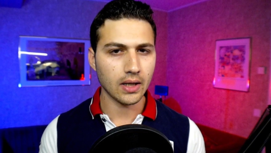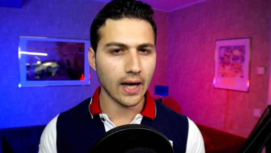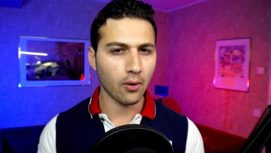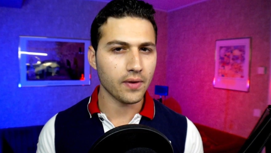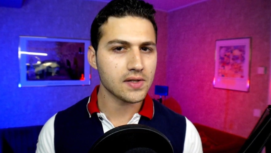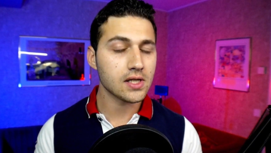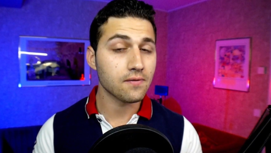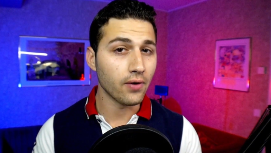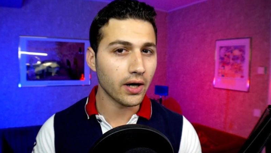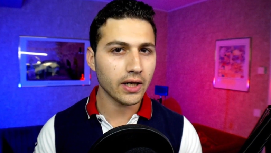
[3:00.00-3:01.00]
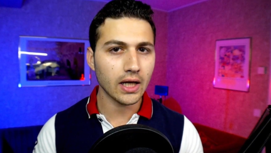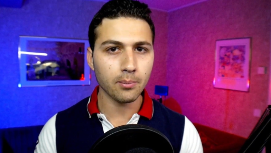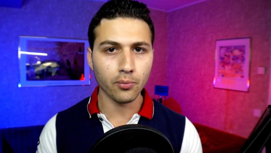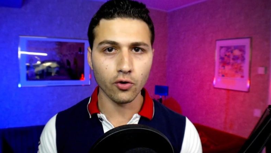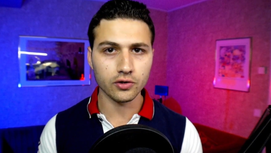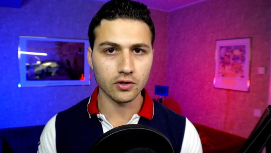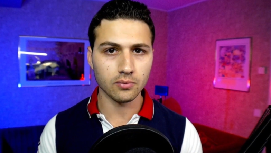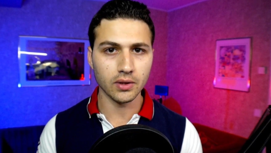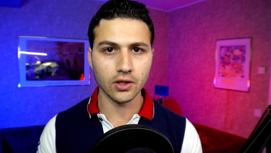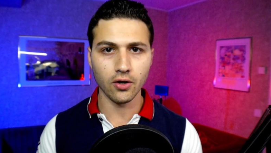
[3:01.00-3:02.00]
Now, this is very important
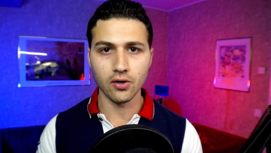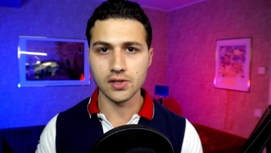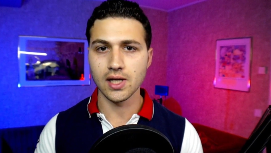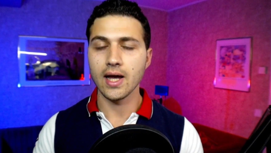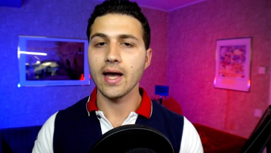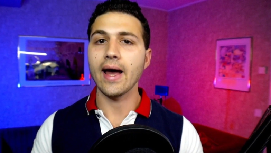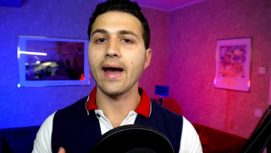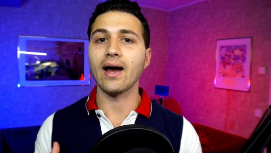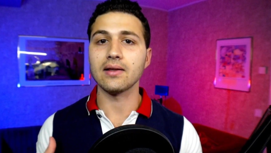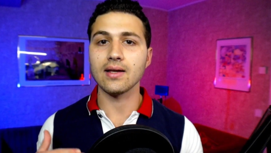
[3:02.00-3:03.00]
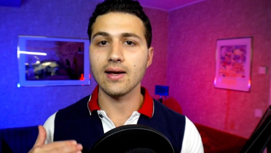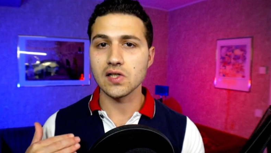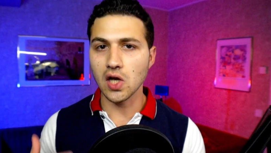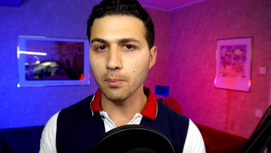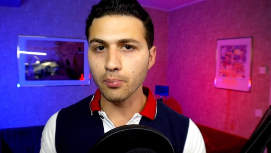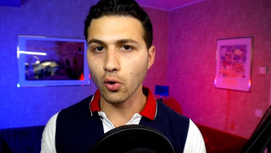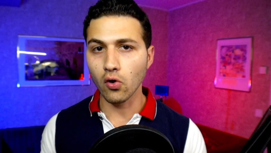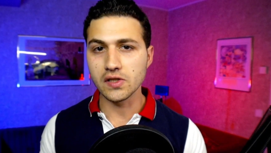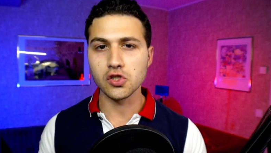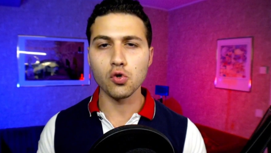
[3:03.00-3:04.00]
because at some
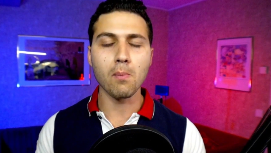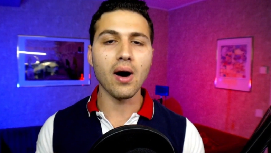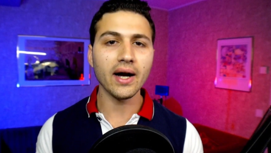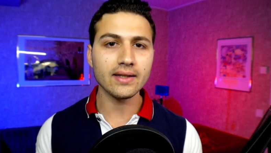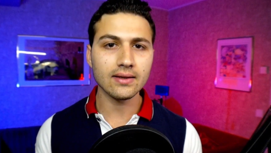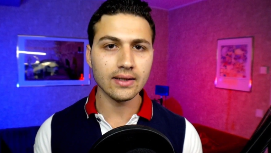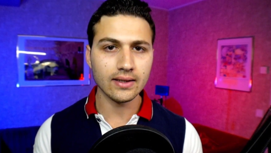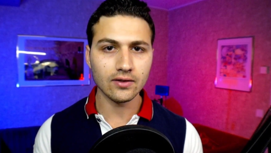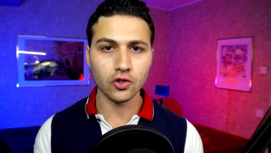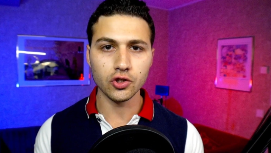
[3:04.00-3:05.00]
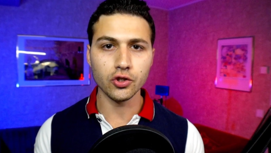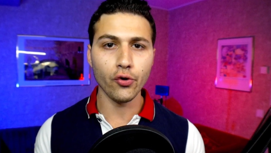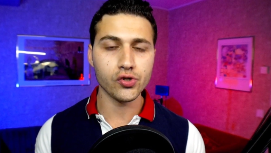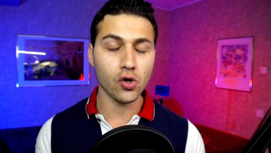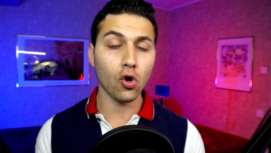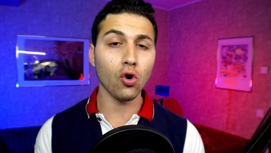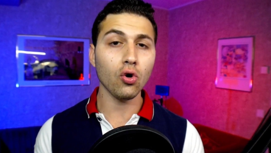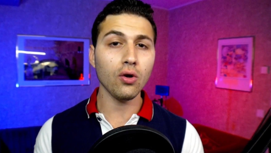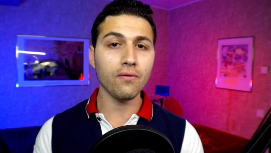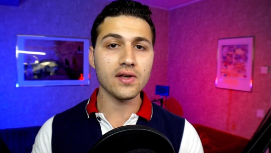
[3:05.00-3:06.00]
points you might need to use all
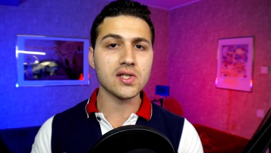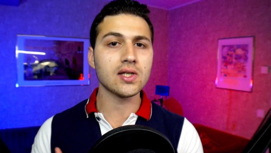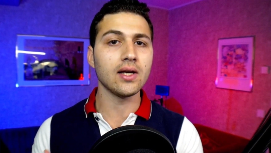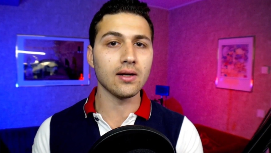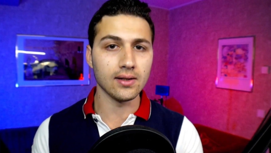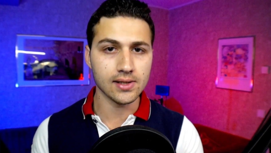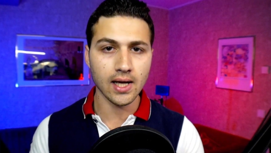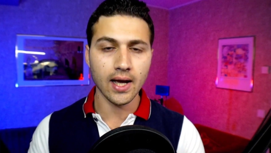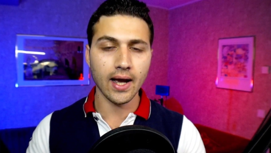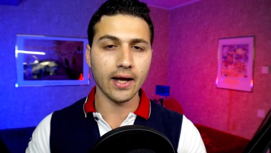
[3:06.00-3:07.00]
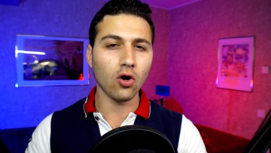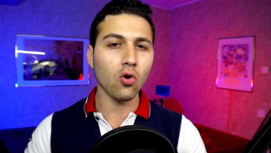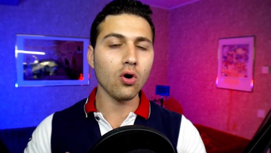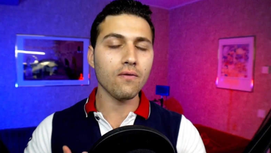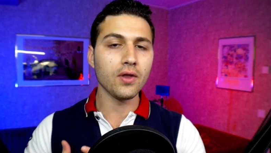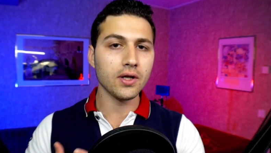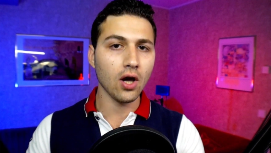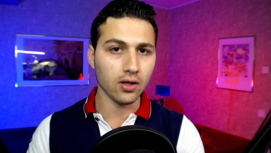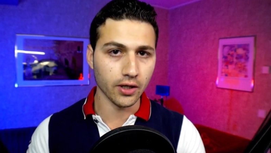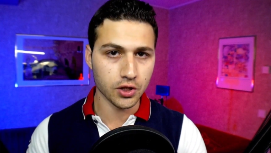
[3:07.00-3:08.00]
of the skills and all of the
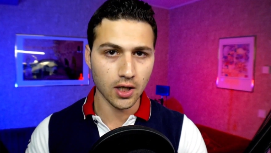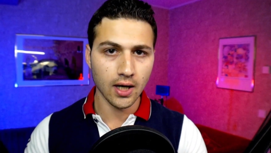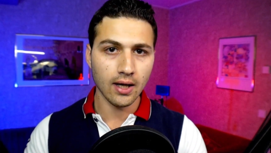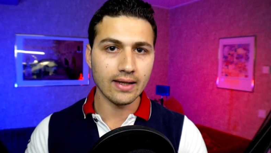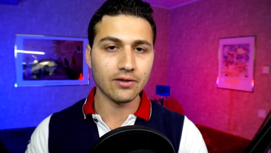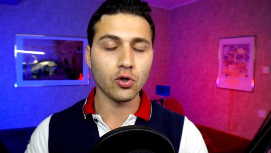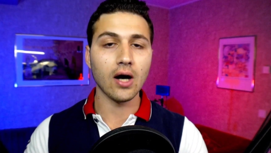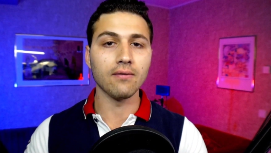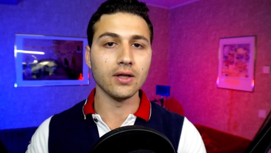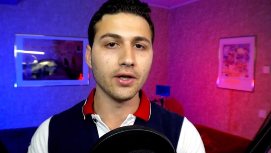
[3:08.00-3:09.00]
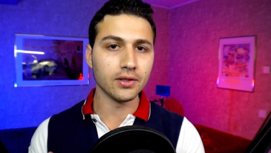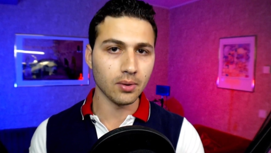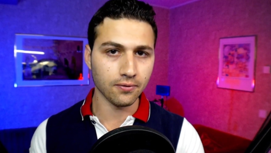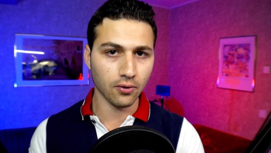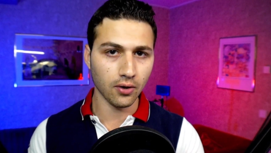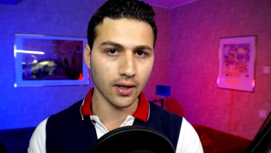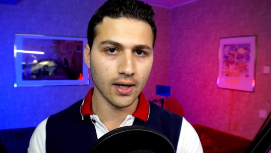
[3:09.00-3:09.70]
knowledge that you have learned before.